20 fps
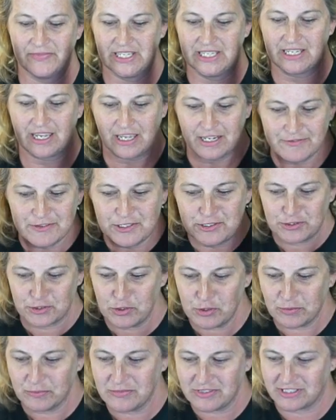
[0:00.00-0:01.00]
it kind of
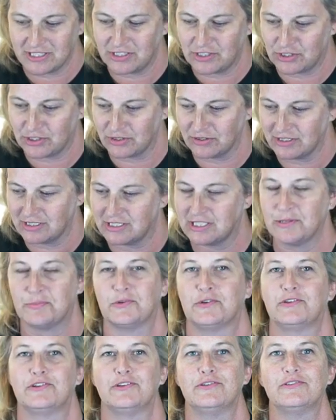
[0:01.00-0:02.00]
assumes that you're the
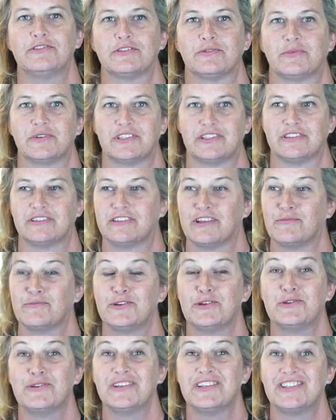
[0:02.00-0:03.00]
typical user, which is some
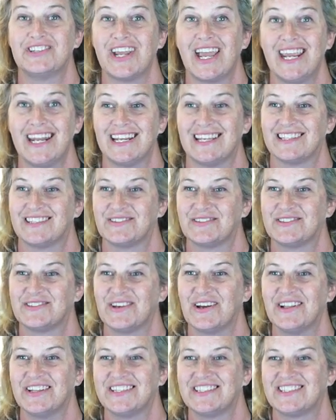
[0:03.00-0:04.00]
dude in China. So it's
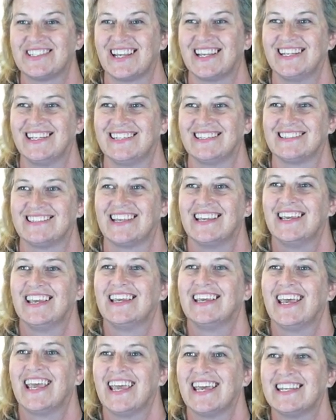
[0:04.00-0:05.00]
all in Chinese.
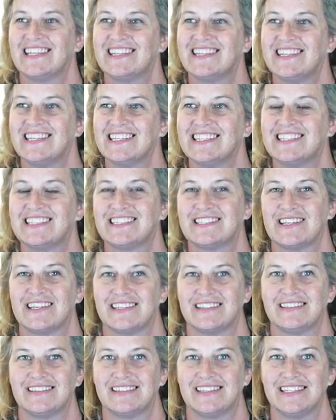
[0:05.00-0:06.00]
And this
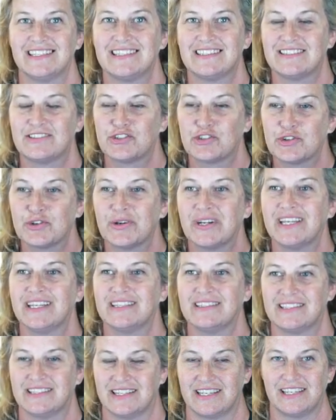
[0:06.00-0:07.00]
this
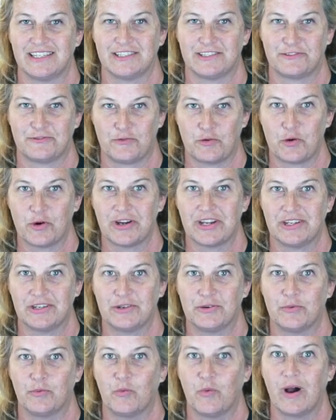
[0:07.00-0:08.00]
translates for
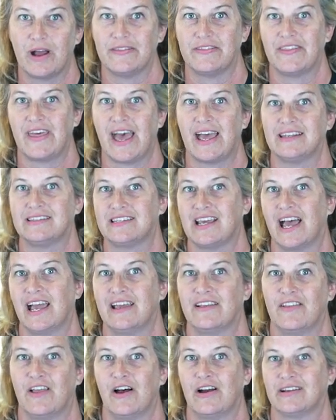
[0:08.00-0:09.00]
you what that
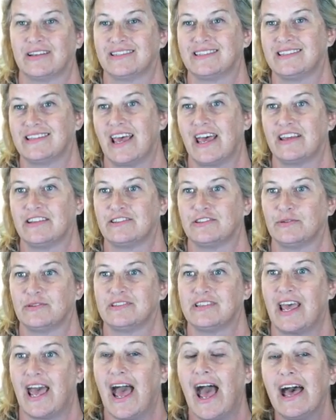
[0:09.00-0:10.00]
dialogue says. So
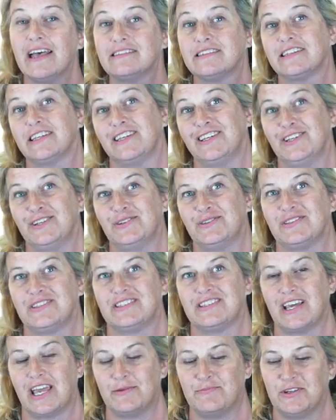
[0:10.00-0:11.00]
it's asking you to
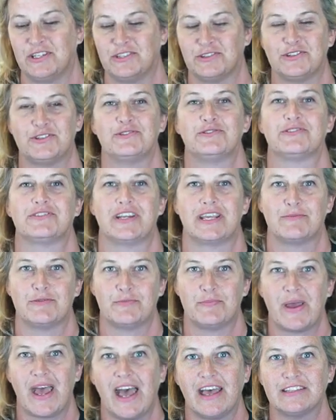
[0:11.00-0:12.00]
type in your username
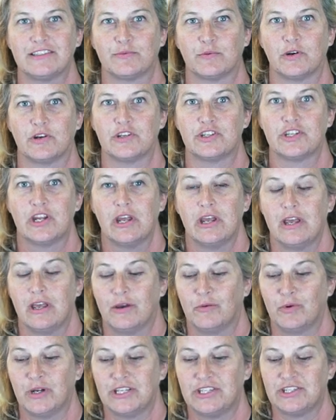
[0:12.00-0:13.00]
and password,
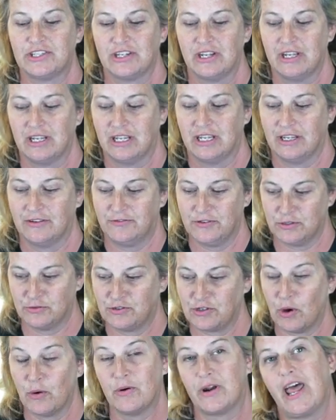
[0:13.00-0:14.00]
which if you
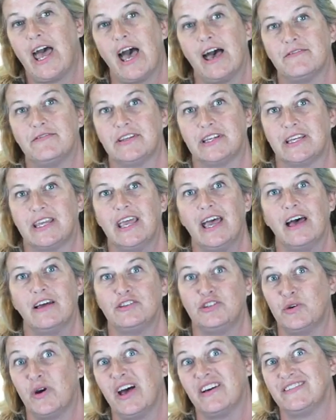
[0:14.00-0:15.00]
don't have an
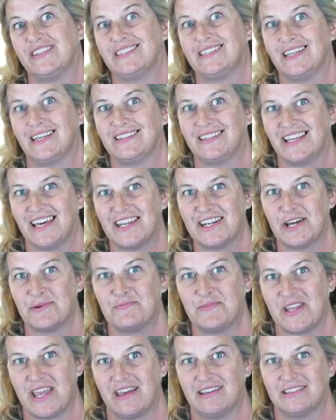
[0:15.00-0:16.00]
account, you haven't set that
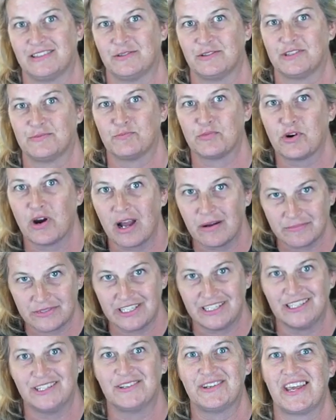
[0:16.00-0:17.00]
up yet. So it's
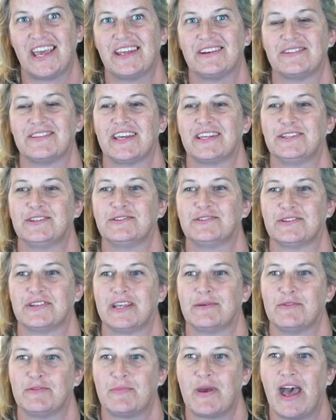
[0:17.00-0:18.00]
prompting you to enter that
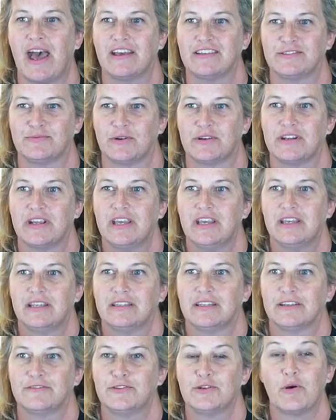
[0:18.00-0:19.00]
username and password.
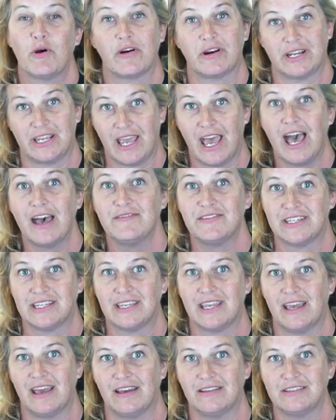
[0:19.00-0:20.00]
Now, if you already have an
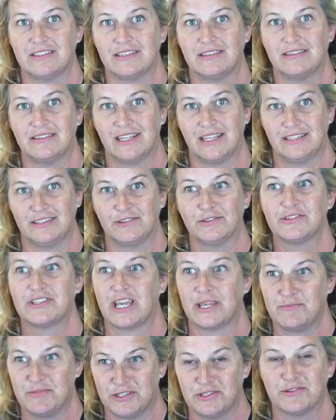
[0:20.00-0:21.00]
account, then you'll
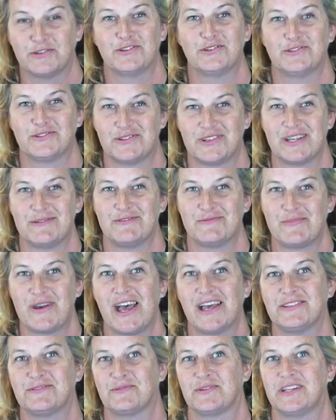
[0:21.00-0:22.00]
type in your username and
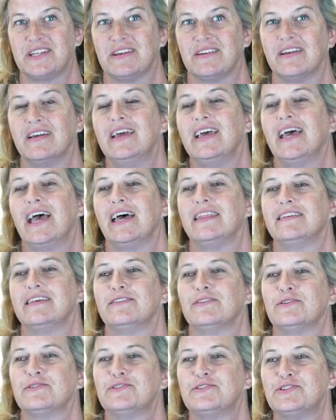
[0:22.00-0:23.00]
password here. And
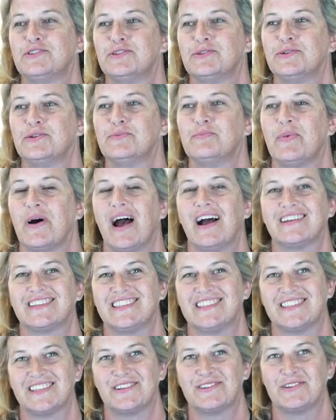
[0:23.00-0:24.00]
then those two
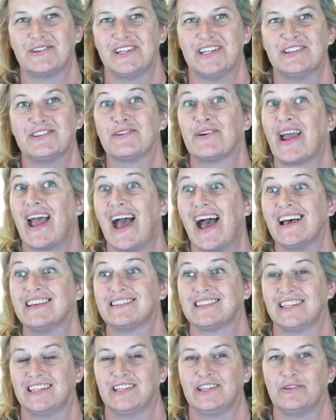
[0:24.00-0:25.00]
boxes underneath are
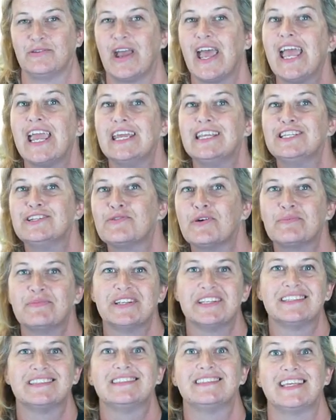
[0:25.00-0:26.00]
asking you, hey, do you want
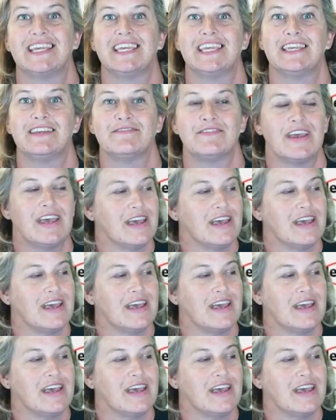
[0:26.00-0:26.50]
me to save